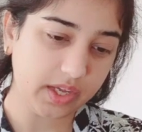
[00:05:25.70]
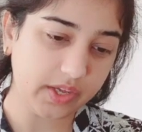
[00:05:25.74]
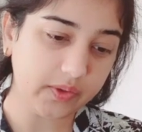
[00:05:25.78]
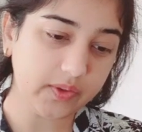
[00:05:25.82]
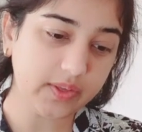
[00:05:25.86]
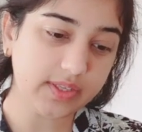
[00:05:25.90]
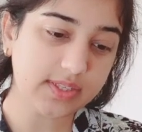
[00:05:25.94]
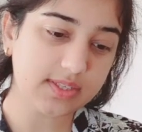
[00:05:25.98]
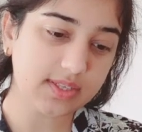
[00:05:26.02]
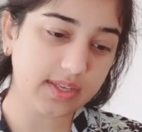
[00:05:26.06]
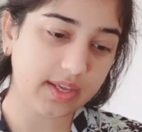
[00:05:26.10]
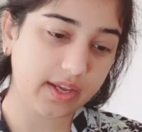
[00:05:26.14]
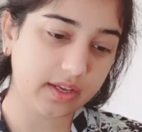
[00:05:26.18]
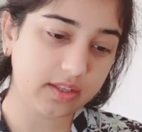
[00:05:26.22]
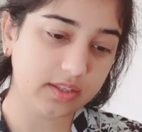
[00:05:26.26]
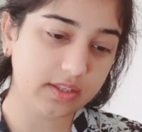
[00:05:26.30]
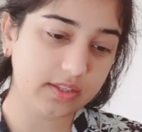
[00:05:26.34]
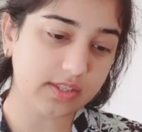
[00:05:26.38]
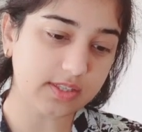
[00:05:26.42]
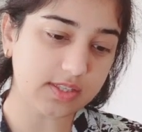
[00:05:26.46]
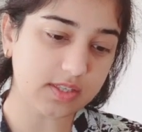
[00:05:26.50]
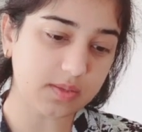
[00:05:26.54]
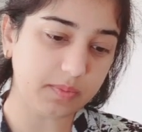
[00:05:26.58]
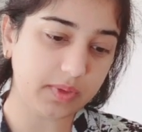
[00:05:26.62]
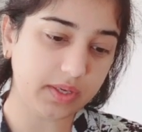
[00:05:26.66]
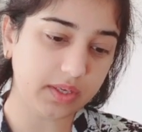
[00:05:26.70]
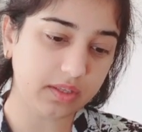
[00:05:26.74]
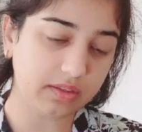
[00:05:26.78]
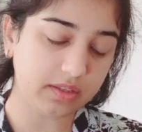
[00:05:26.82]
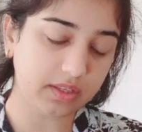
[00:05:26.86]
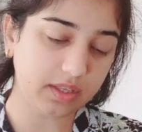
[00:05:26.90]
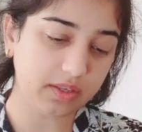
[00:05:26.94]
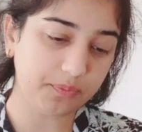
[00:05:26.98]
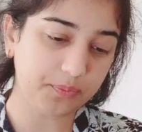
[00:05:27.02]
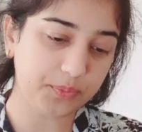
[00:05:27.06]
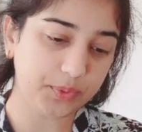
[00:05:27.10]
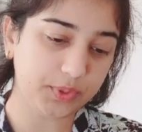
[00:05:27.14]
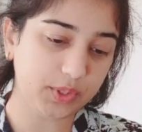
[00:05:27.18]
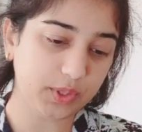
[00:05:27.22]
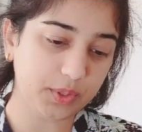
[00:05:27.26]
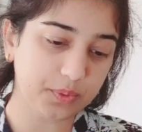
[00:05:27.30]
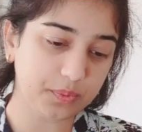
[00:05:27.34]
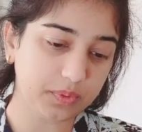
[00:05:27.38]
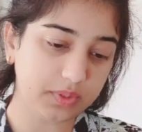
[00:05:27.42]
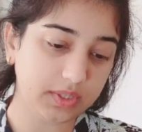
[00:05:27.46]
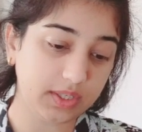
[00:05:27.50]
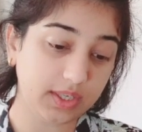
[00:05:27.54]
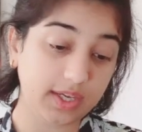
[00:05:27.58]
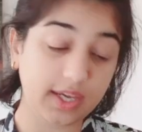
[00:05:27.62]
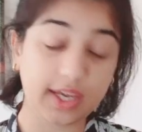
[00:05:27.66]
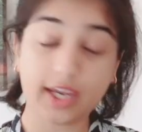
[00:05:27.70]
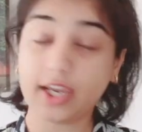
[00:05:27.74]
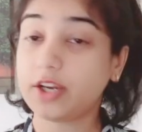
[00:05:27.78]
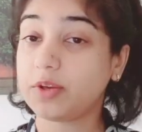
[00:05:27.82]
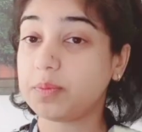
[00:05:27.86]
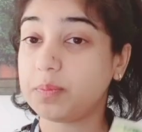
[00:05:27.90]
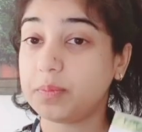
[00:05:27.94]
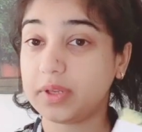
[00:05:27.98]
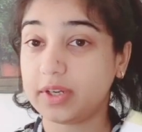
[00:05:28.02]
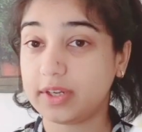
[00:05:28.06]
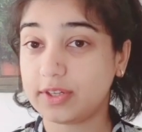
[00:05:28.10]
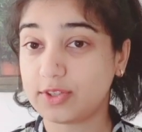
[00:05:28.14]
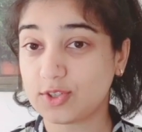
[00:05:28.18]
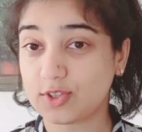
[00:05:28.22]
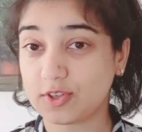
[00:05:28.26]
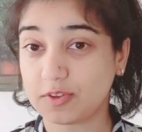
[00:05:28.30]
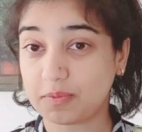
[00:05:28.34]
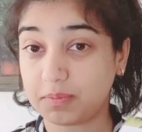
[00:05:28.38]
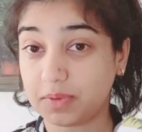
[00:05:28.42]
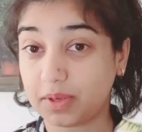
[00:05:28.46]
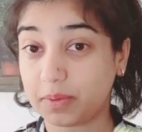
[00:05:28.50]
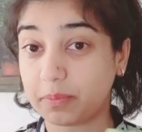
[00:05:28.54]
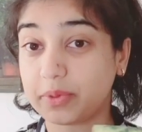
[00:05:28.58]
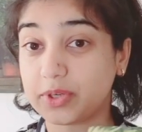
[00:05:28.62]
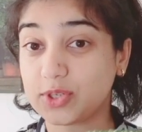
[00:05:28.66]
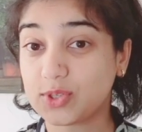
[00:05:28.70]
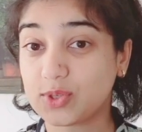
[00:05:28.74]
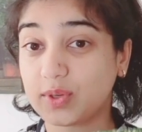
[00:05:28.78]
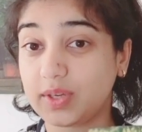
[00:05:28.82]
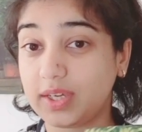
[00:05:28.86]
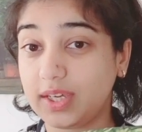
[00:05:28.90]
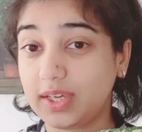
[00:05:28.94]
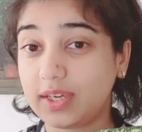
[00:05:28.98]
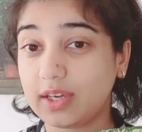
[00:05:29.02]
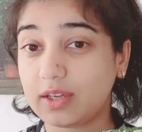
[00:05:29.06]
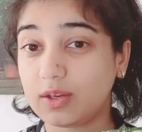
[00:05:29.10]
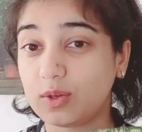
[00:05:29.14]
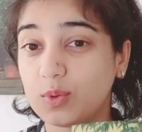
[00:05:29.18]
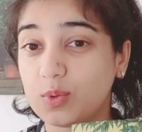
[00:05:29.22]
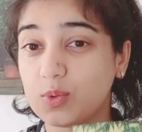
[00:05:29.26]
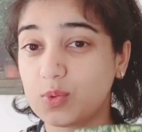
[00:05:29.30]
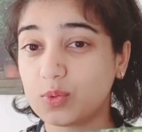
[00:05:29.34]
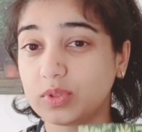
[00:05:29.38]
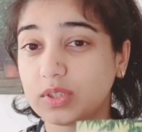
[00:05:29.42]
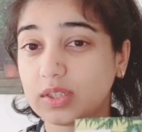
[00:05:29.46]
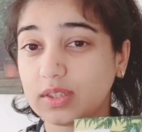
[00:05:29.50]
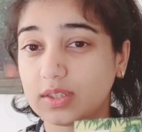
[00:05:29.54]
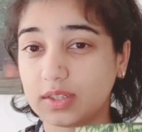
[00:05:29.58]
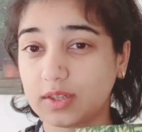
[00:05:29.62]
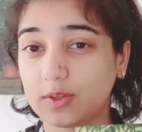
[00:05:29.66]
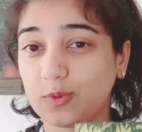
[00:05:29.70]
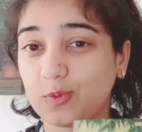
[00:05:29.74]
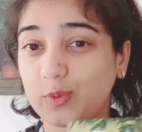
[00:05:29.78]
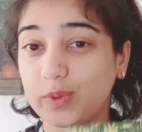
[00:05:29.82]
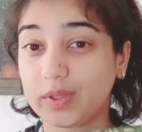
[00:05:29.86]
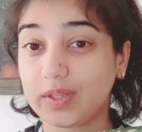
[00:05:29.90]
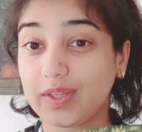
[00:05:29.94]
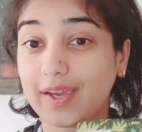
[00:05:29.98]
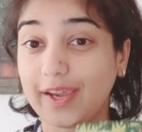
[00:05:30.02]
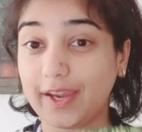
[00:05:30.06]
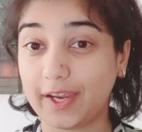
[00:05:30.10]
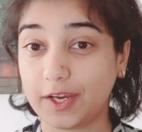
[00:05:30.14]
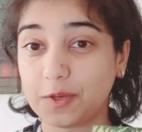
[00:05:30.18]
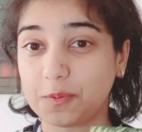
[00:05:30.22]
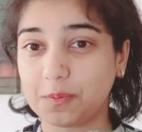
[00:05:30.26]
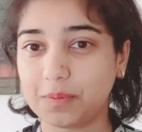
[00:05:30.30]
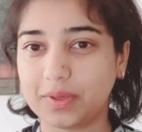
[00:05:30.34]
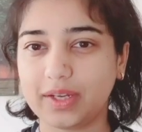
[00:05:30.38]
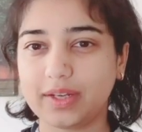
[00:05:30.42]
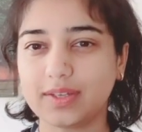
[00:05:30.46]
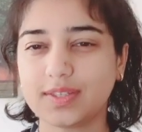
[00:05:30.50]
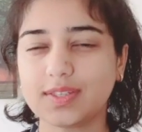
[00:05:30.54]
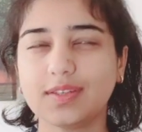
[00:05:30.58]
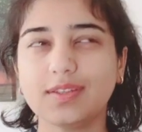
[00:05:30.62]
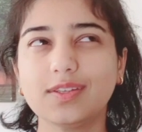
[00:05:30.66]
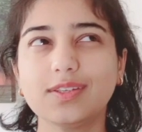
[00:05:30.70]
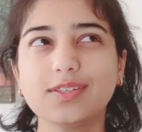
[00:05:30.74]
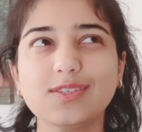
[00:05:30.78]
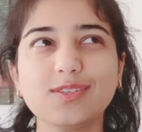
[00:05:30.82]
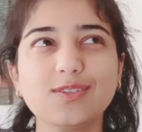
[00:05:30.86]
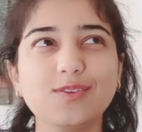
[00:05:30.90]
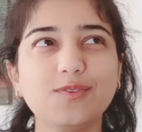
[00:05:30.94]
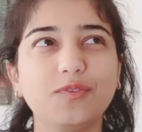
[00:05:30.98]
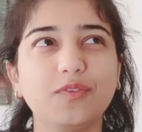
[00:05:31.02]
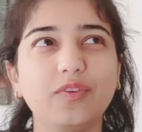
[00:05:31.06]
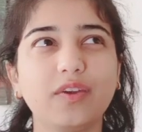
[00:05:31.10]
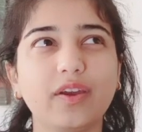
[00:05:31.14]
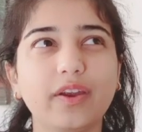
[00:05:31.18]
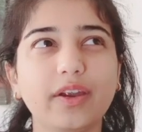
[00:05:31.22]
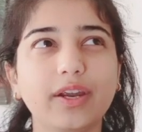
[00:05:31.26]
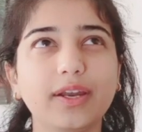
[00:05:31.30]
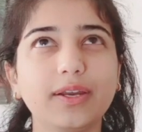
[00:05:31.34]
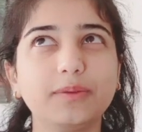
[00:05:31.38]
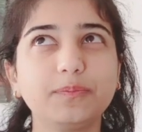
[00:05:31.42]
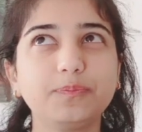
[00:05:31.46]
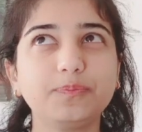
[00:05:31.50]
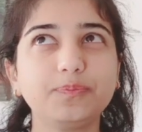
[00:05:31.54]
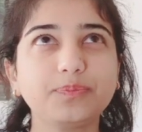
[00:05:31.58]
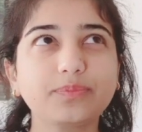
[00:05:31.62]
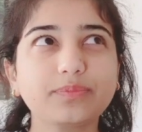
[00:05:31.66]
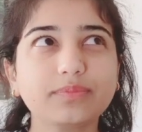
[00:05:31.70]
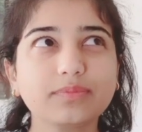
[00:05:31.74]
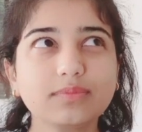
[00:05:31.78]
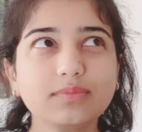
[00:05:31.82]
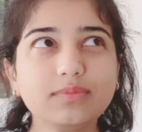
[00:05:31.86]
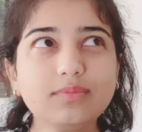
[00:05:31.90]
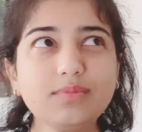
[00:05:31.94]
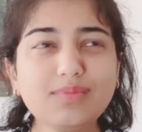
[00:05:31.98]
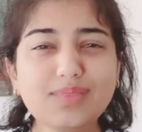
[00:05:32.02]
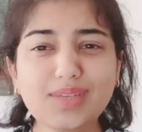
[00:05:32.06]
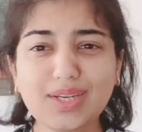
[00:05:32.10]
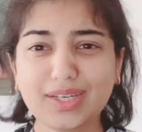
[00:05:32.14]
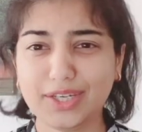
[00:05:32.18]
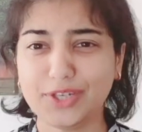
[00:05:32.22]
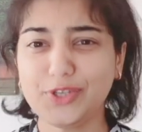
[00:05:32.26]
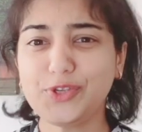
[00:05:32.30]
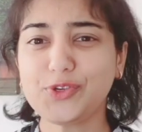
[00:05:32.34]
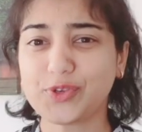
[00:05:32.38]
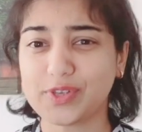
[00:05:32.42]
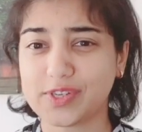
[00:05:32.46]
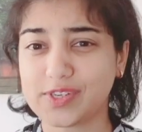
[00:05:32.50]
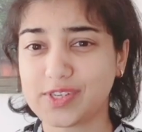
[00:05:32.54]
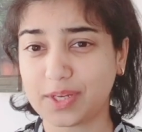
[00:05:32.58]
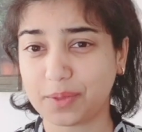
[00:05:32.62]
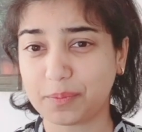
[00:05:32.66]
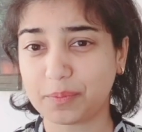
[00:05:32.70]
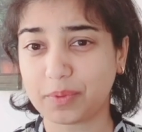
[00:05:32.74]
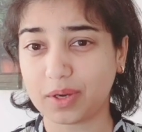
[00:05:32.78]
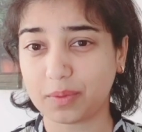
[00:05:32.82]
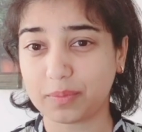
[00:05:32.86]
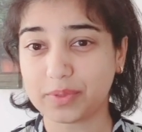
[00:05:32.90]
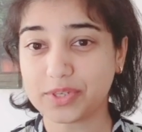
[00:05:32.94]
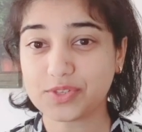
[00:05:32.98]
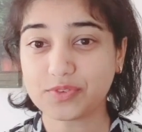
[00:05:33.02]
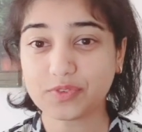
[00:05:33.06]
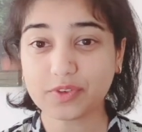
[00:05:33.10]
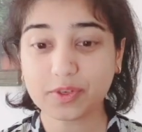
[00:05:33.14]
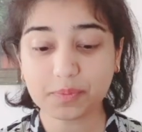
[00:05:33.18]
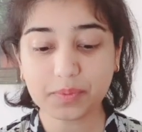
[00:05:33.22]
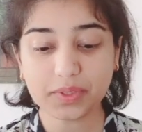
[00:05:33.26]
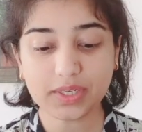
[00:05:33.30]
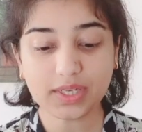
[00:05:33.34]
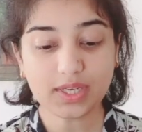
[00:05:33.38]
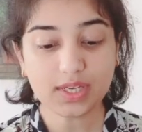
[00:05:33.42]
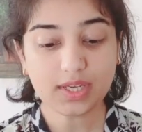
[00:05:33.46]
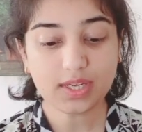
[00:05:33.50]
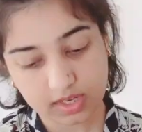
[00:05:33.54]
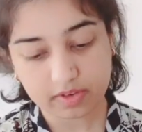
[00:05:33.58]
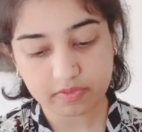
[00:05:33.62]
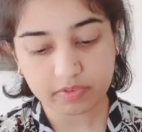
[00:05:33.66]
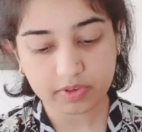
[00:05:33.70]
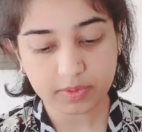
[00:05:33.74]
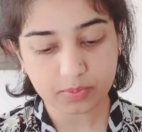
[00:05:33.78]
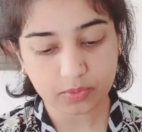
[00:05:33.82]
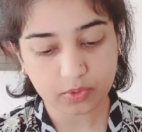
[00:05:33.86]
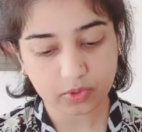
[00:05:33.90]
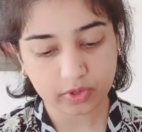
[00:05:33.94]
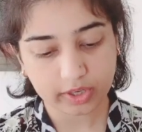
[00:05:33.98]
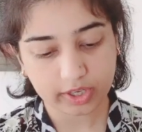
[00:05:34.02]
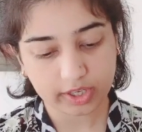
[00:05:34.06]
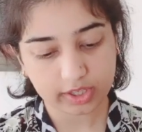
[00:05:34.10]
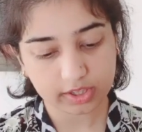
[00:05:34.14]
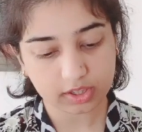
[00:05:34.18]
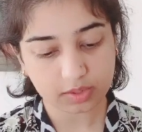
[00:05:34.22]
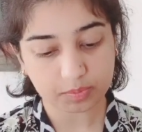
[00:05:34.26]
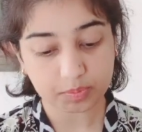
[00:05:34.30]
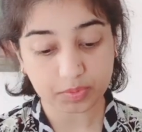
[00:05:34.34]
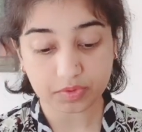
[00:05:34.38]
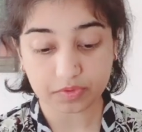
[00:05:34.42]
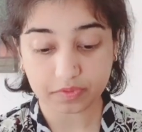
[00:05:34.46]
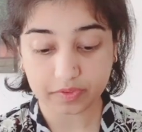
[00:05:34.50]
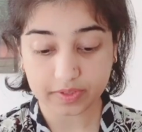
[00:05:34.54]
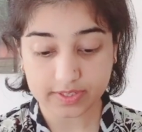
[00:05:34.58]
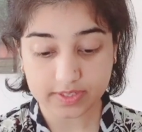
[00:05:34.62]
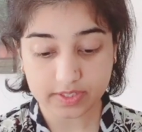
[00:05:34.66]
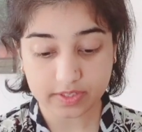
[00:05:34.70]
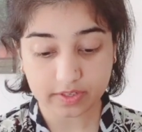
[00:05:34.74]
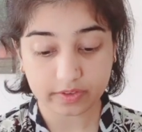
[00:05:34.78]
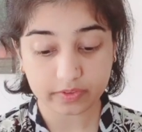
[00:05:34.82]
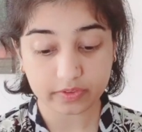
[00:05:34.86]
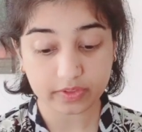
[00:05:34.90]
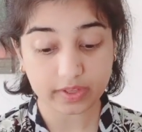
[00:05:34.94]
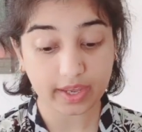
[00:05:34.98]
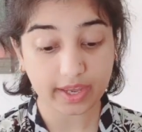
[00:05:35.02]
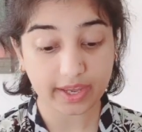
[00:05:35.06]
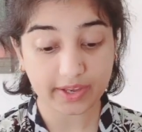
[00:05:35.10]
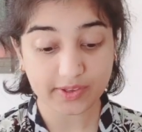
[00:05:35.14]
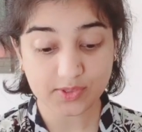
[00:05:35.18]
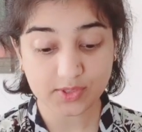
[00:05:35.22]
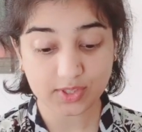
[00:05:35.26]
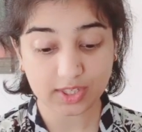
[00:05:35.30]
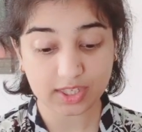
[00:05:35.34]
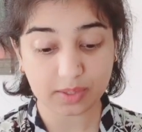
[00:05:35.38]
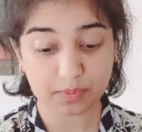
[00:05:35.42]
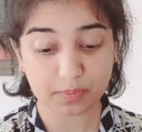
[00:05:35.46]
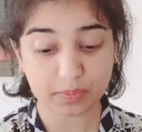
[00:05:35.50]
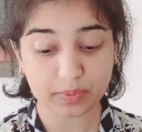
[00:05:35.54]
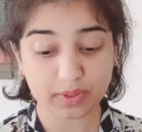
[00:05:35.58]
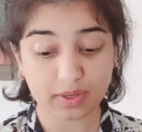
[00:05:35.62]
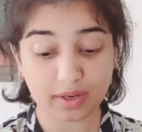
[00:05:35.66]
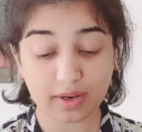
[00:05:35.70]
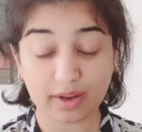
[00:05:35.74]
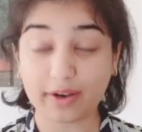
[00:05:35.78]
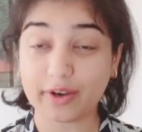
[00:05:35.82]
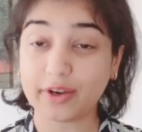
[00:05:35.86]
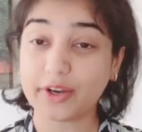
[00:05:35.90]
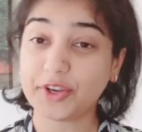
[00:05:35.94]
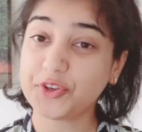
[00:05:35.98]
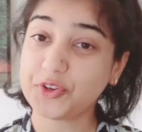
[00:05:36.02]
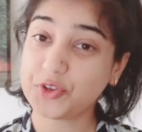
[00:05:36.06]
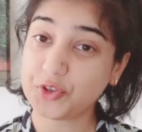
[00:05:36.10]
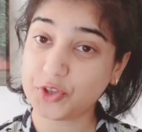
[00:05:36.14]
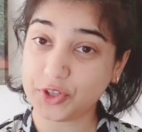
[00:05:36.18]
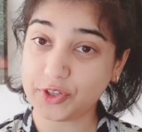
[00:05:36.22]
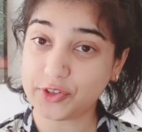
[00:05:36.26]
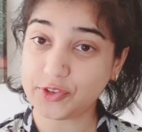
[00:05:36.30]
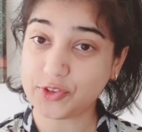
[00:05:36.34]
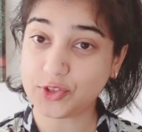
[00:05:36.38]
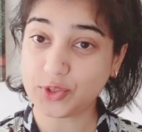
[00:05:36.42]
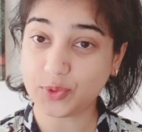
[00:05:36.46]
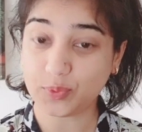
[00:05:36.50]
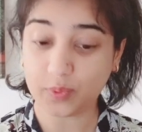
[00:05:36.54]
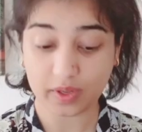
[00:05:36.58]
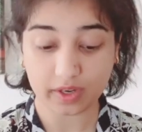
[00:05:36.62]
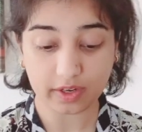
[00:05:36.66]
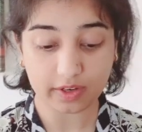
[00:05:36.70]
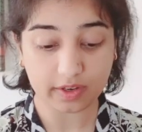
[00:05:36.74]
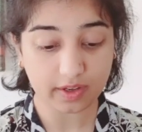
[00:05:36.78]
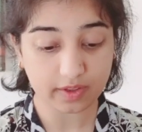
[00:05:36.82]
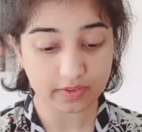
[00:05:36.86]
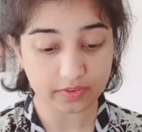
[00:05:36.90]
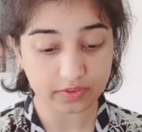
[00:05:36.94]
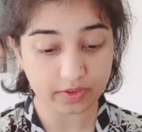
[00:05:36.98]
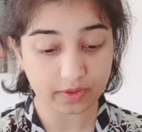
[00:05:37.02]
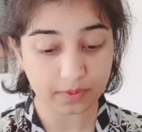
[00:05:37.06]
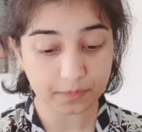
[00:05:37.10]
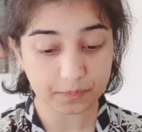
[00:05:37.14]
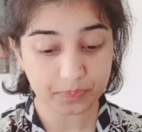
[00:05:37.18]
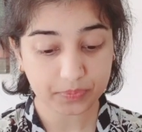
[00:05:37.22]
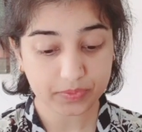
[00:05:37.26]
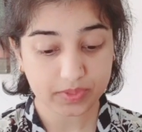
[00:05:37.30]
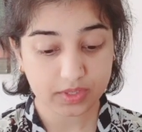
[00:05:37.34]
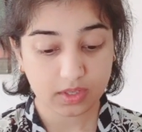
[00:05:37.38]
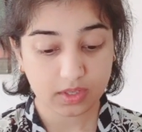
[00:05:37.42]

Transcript: How exactly does a man live with only 8 minutes of memory? So he can only live with 8 minutes. And this is a very interesting premise for me. Every morning, the professor and the housekeeper are introduced to one another.